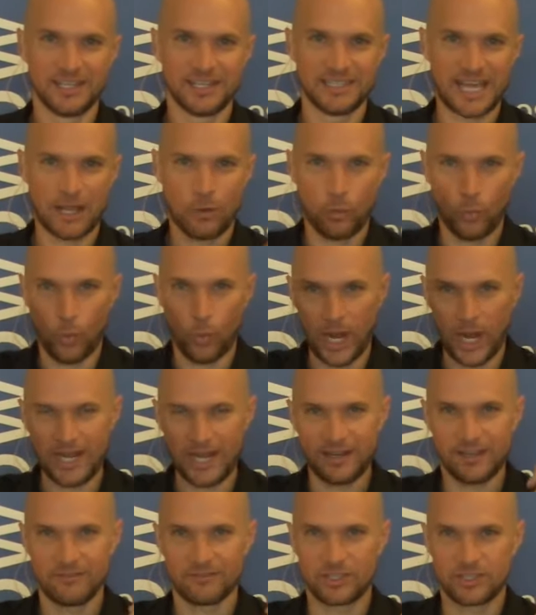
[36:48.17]
That
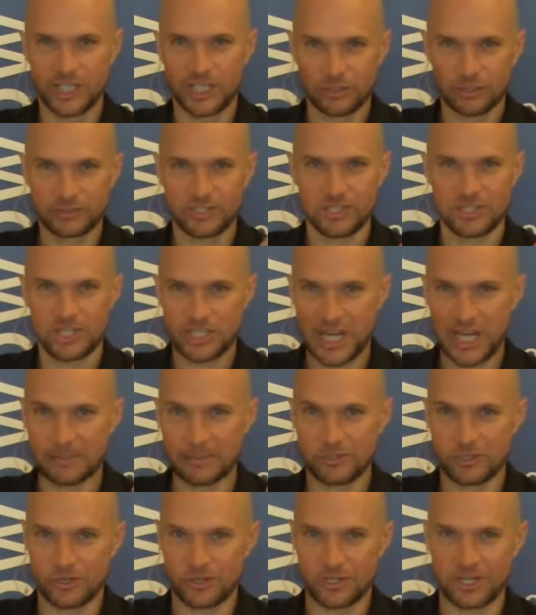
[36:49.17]
weight of guilt and shame
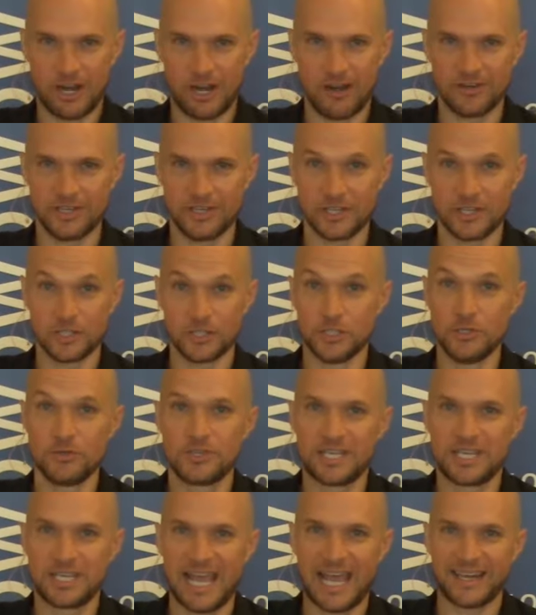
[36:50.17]
that you're carrying, you
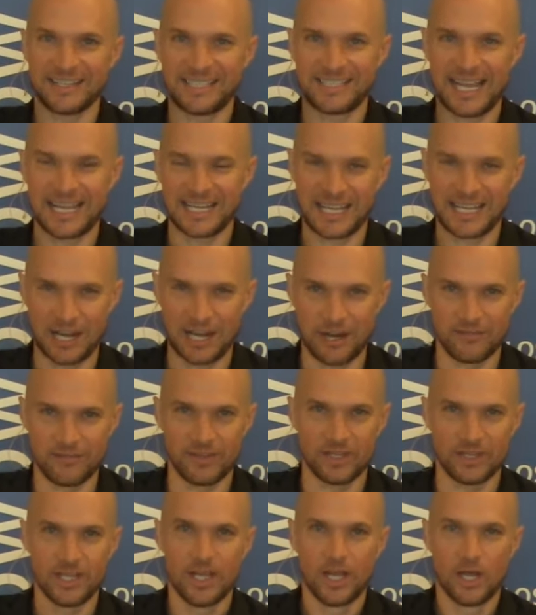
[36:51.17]
can't take care of
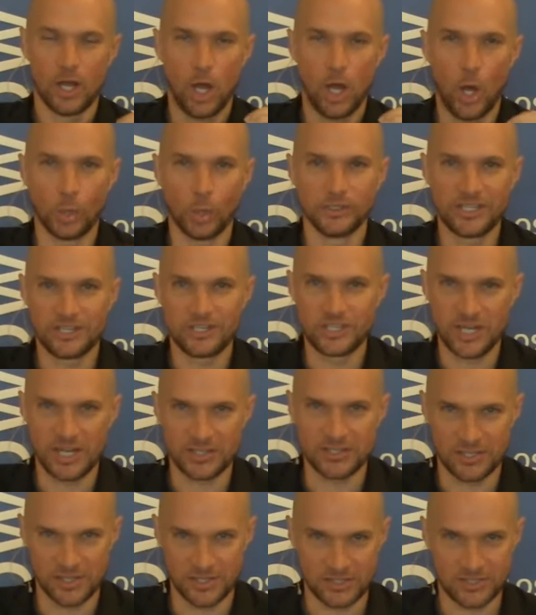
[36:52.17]
it. Only
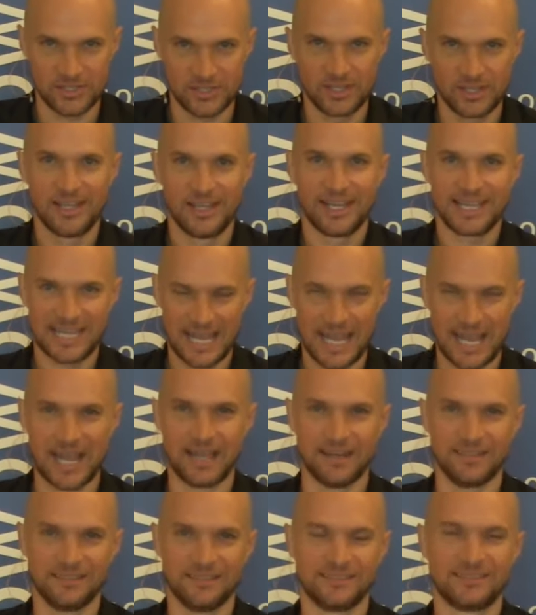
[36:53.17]
Jesus
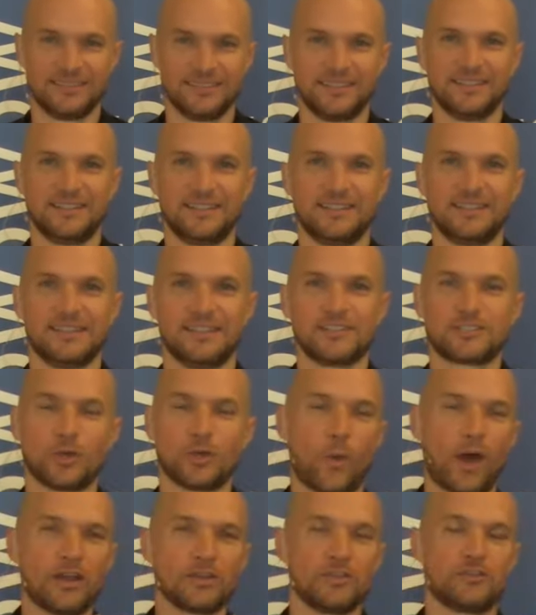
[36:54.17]
can. So
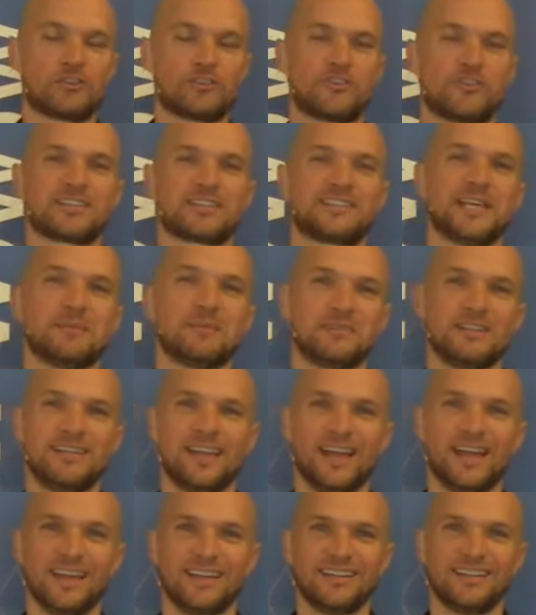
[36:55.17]
why don't you trust him
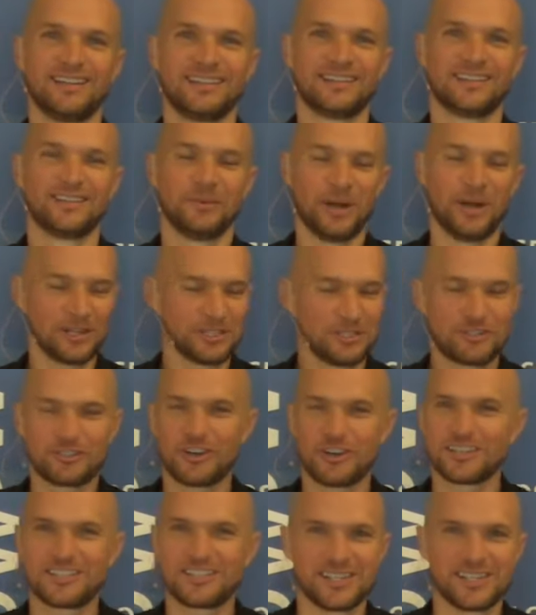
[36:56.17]
today? Why don't you
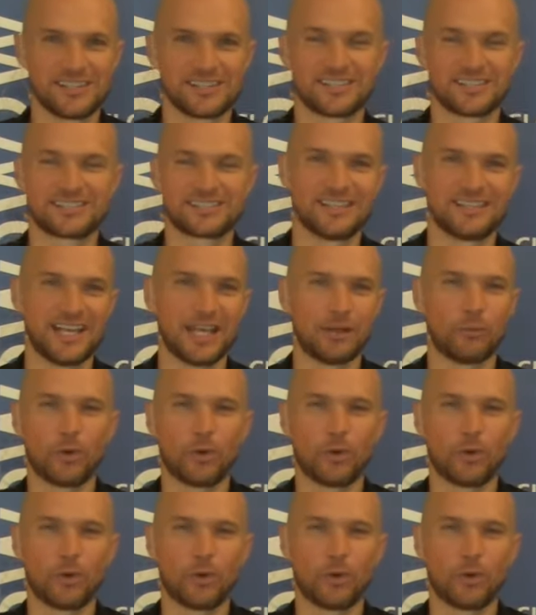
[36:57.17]
trust Jesus today?